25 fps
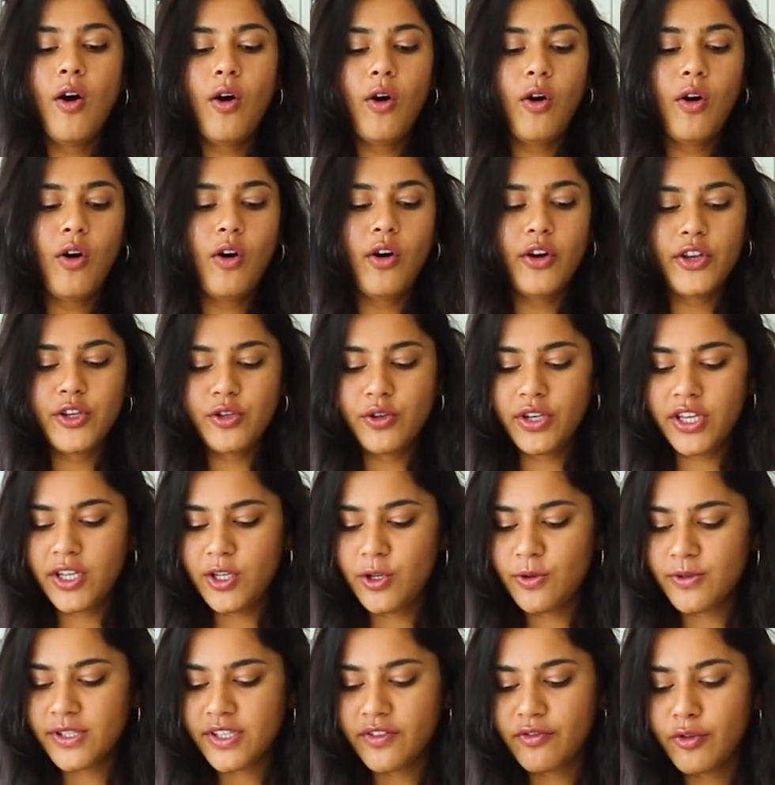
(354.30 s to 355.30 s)
or you can
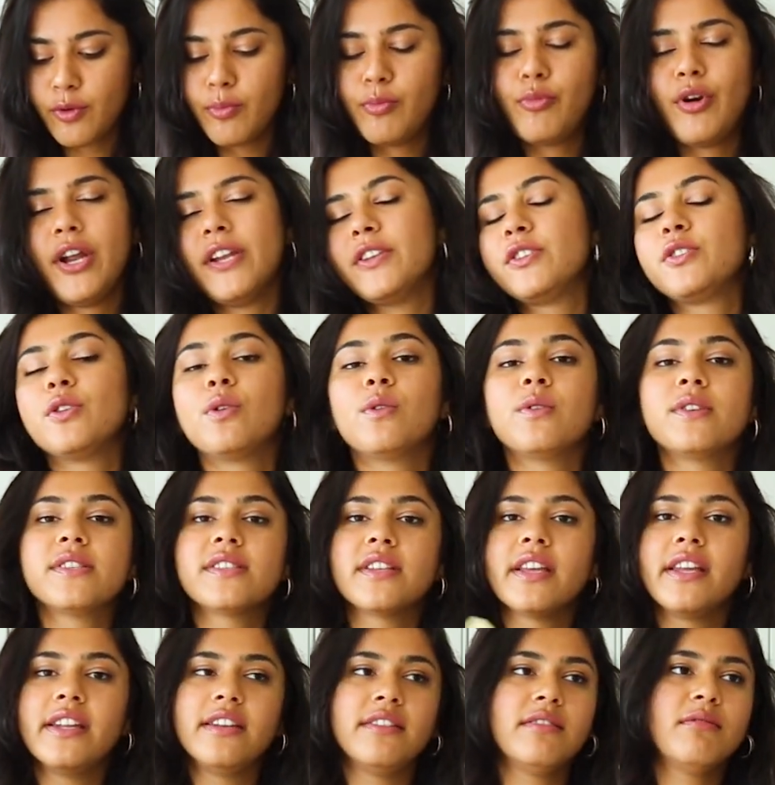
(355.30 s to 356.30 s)
use it for bread
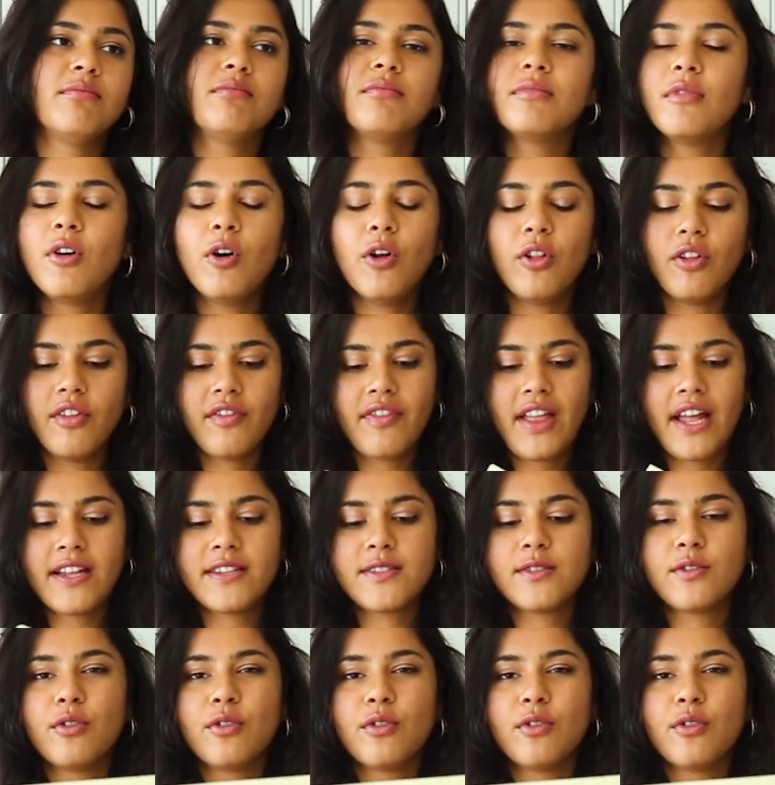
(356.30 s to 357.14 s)
doughs and all of that.